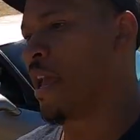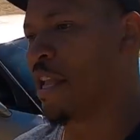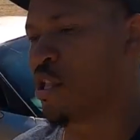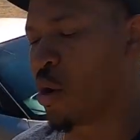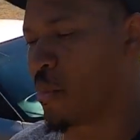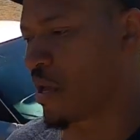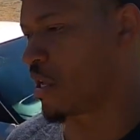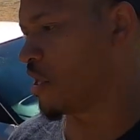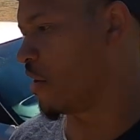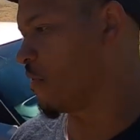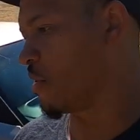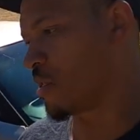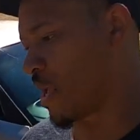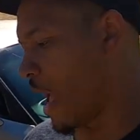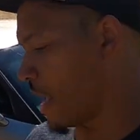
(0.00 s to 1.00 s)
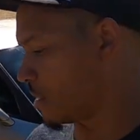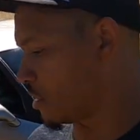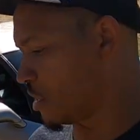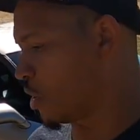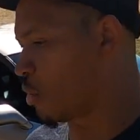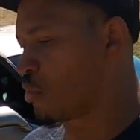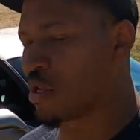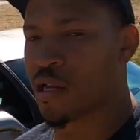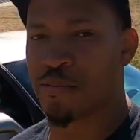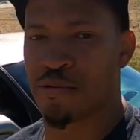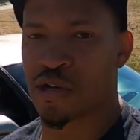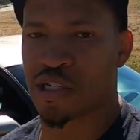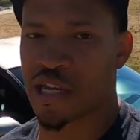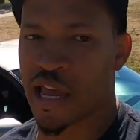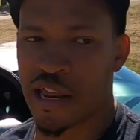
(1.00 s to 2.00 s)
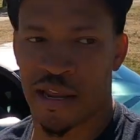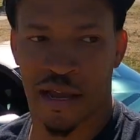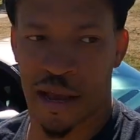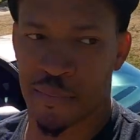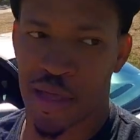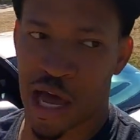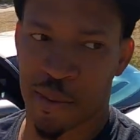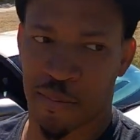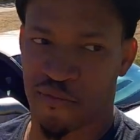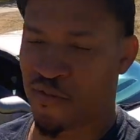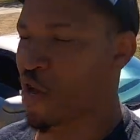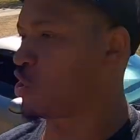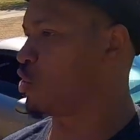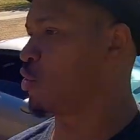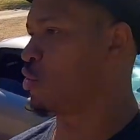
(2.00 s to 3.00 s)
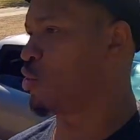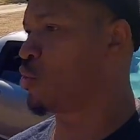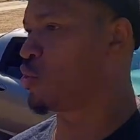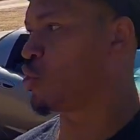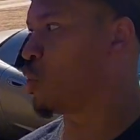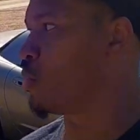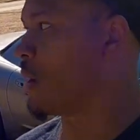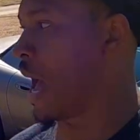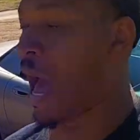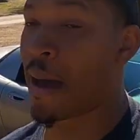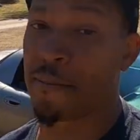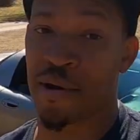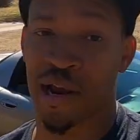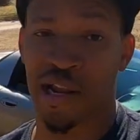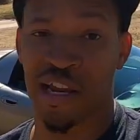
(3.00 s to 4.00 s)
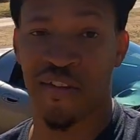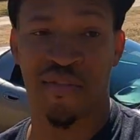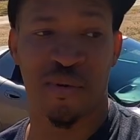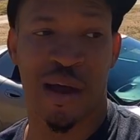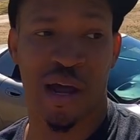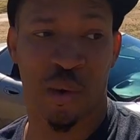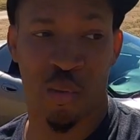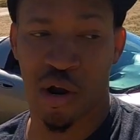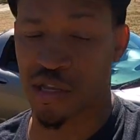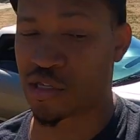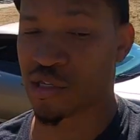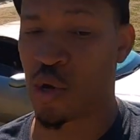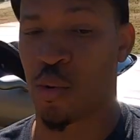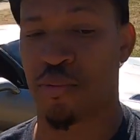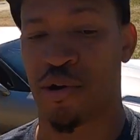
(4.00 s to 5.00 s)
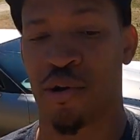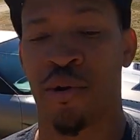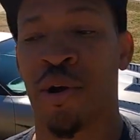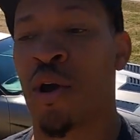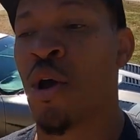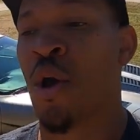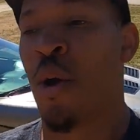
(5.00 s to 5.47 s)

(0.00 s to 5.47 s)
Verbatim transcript: It don't make a difference. I still really appreciate it. I'm not a professional YouTuber. I barely even know how to work this GoPro.